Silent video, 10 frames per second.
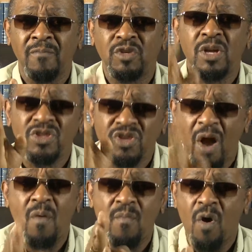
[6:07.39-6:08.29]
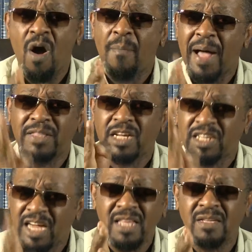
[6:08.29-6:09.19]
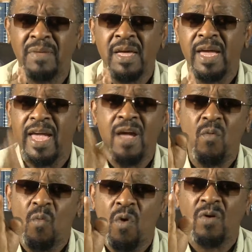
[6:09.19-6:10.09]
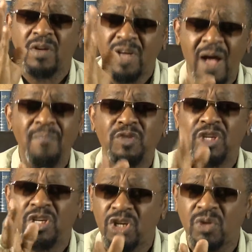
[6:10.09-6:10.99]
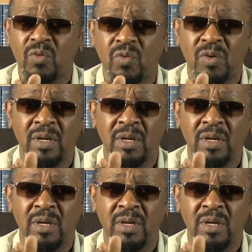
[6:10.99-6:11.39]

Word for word: to know more about the kingdom, it will come to you